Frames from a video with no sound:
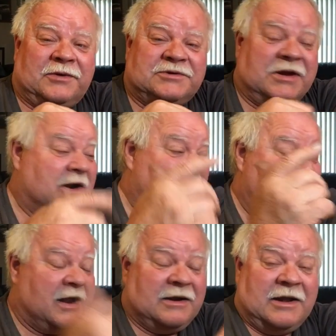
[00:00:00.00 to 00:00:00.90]
engineer,
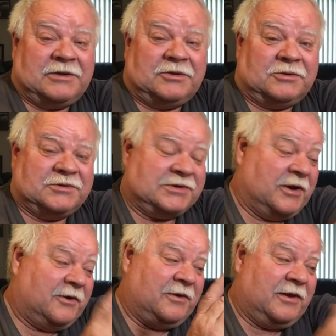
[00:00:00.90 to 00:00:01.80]
not electrical,
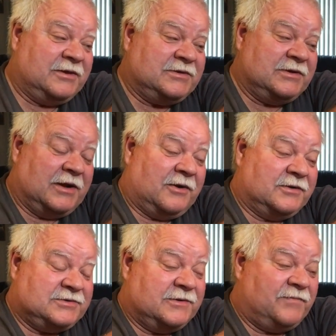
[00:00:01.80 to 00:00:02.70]
so it's, you
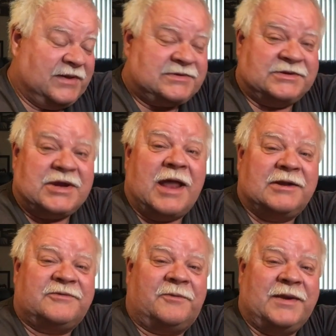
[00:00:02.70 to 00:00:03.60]
know, it's a
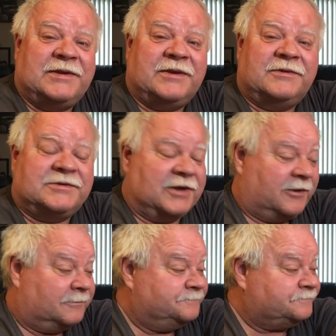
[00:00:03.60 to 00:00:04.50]
challenge for me too,
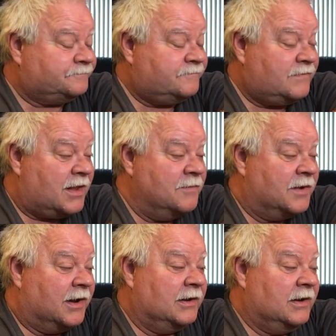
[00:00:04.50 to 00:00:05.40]
so.
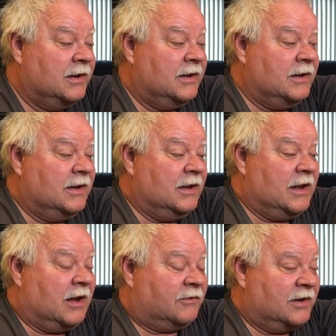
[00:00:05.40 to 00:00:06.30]
But
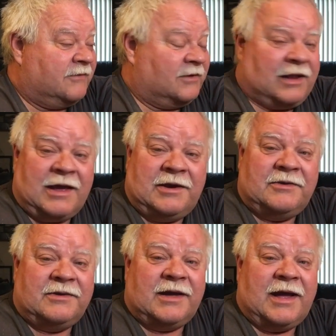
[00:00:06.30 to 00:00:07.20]
I will never lie to
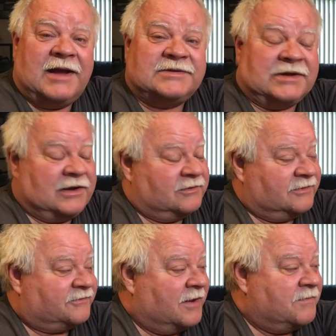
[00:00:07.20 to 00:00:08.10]
you guys, and
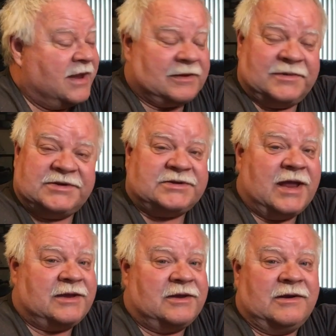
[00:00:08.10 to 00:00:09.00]
if I make a
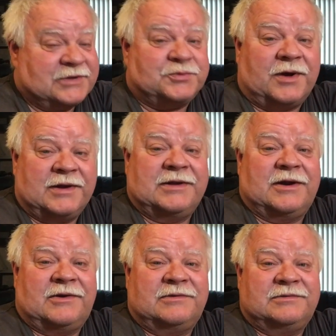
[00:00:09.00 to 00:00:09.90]
mistake, you know what, you
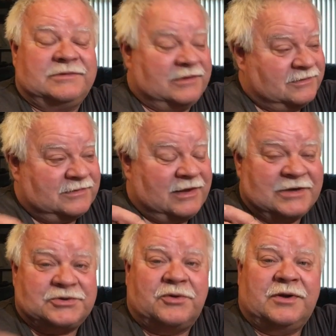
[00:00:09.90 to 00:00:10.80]
know, I
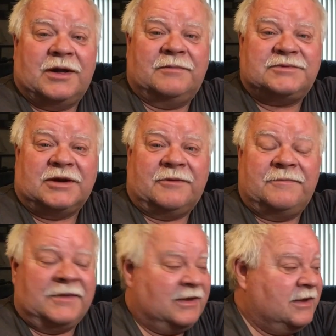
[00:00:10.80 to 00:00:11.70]
screwed up, so.
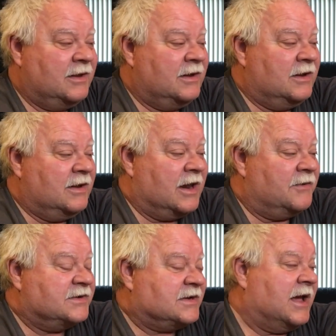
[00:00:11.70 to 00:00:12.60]

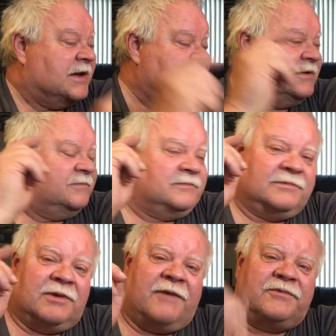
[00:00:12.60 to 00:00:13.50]
Anyways, guys,
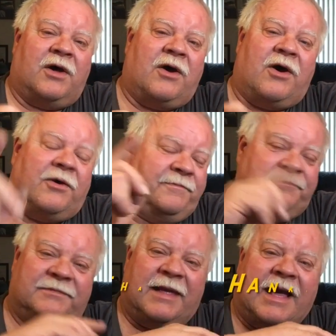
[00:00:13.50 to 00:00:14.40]
love to all.
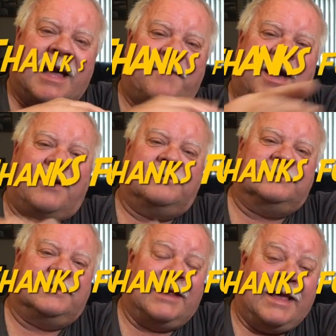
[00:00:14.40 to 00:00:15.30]
I'm out.
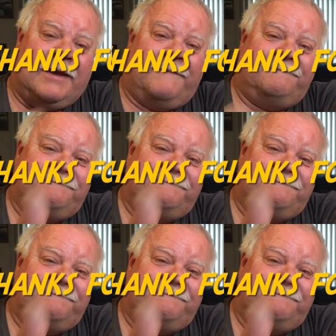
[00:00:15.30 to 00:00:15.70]
Later.